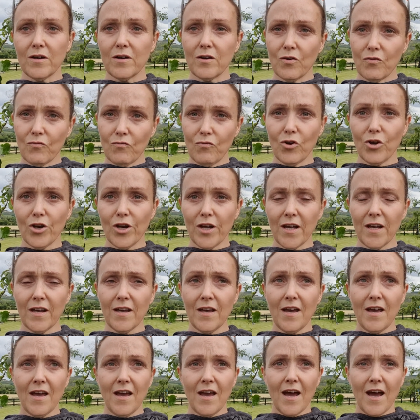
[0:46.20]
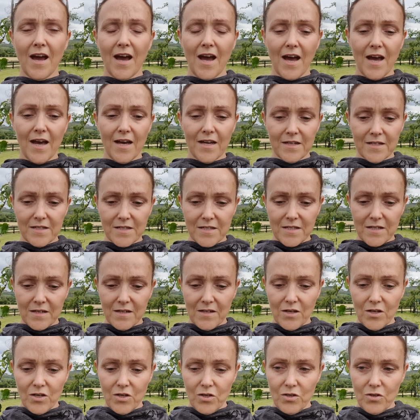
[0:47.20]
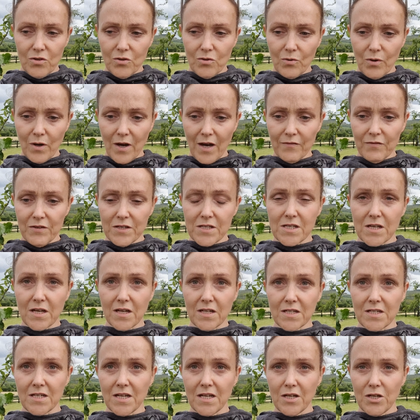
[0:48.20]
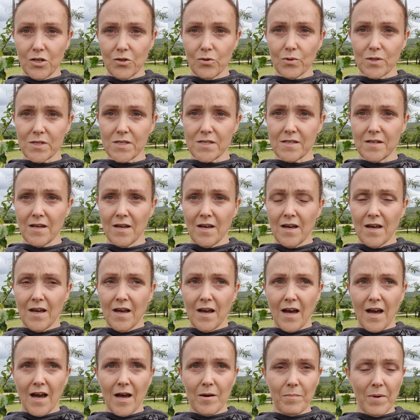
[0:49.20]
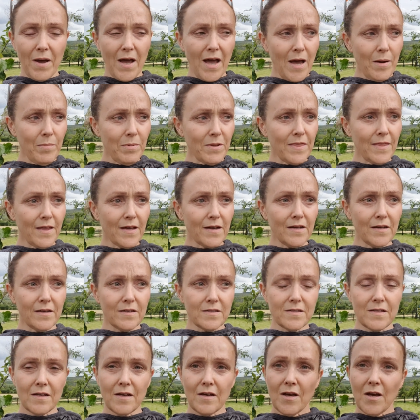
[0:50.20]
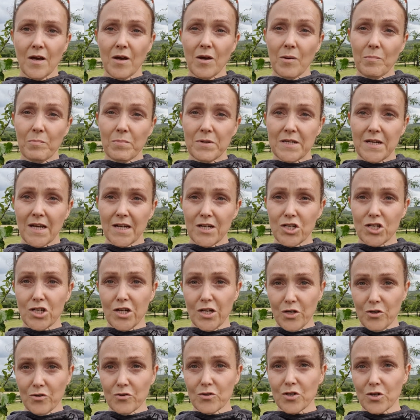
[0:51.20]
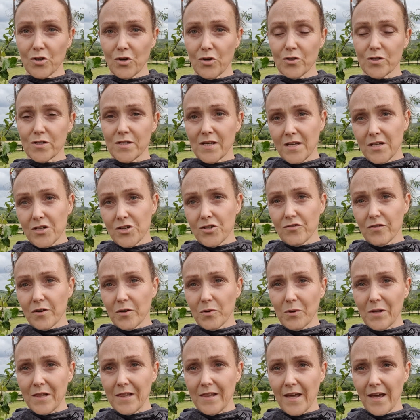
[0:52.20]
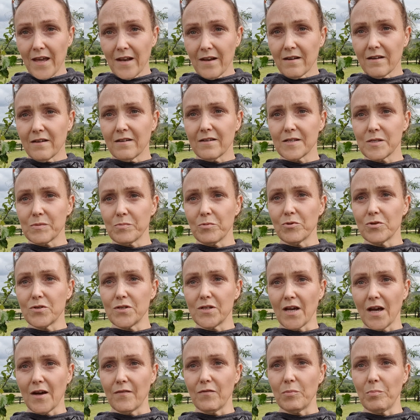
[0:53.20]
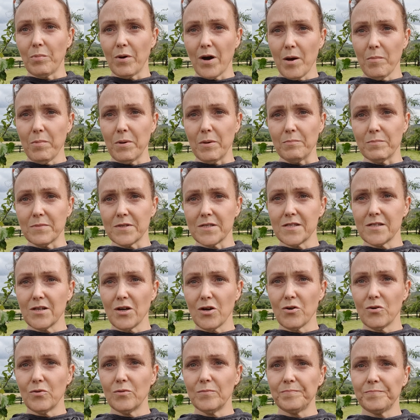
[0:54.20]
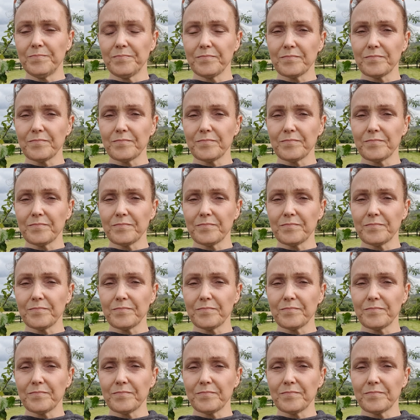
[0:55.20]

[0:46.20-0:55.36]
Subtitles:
running and you have this continuous habit that is potentially going to cause injury, well, then I suppose you have a problem. So